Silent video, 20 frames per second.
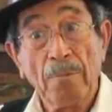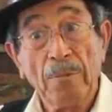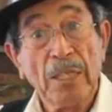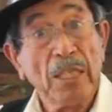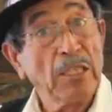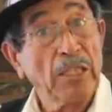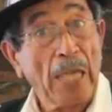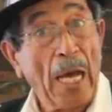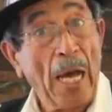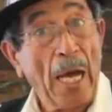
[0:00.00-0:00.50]

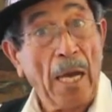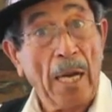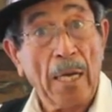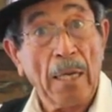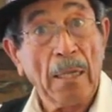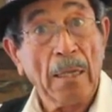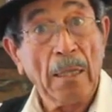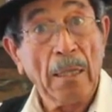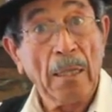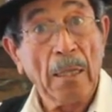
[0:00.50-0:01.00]

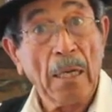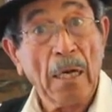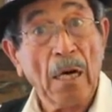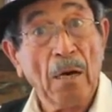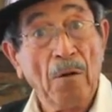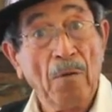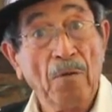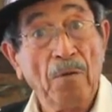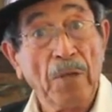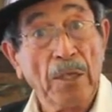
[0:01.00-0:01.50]
design
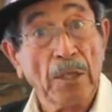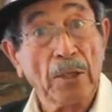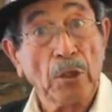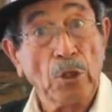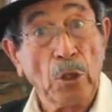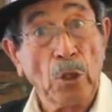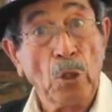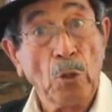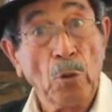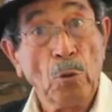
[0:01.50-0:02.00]
of this
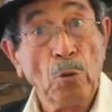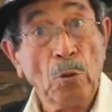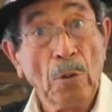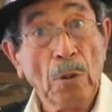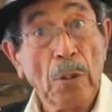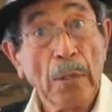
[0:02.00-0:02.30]
new